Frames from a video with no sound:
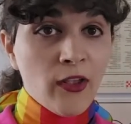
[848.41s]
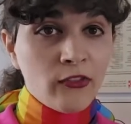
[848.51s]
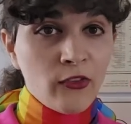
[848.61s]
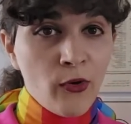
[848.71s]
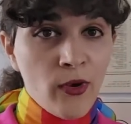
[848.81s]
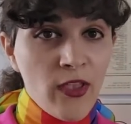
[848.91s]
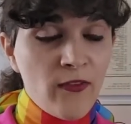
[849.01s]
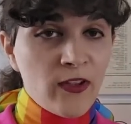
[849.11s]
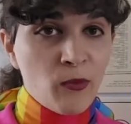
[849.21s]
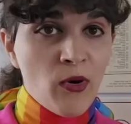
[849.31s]
So
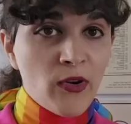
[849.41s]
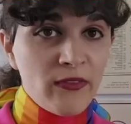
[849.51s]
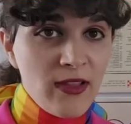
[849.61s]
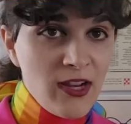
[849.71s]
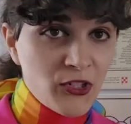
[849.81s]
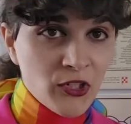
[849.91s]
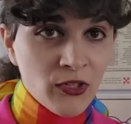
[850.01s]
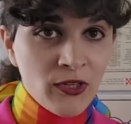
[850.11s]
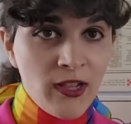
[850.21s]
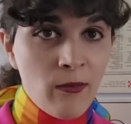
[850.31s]
if it's part of
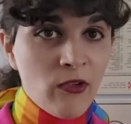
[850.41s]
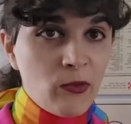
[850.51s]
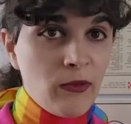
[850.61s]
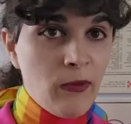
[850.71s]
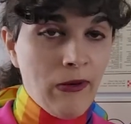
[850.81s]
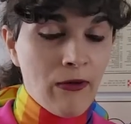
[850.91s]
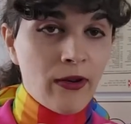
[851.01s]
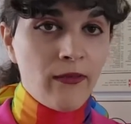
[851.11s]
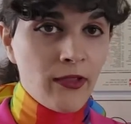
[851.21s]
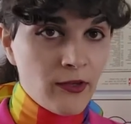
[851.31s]
nature, it must be
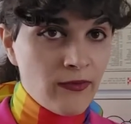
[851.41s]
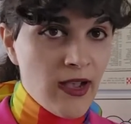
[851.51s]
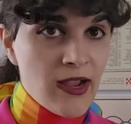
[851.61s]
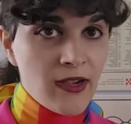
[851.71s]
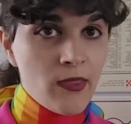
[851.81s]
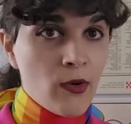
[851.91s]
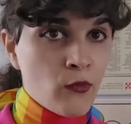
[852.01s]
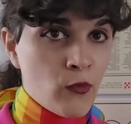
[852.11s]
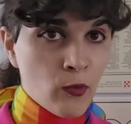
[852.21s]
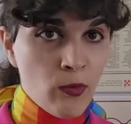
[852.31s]
part of the divine and
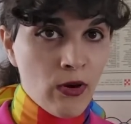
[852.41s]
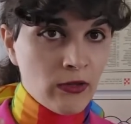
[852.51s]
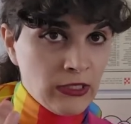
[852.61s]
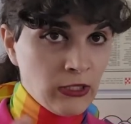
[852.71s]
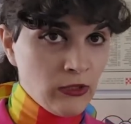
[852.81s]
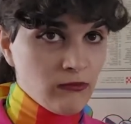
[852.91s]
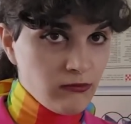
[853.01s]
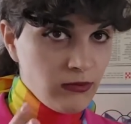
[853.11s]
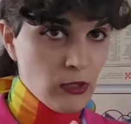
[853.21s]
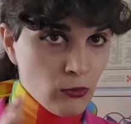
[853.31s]
therefore partly,
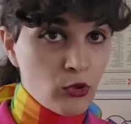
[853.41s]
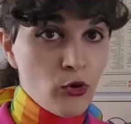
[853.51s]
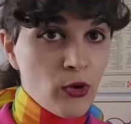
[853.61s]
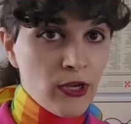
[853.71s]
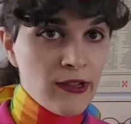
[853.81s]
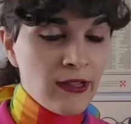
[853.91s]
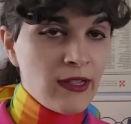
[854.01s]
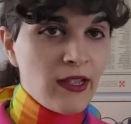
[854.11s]
good.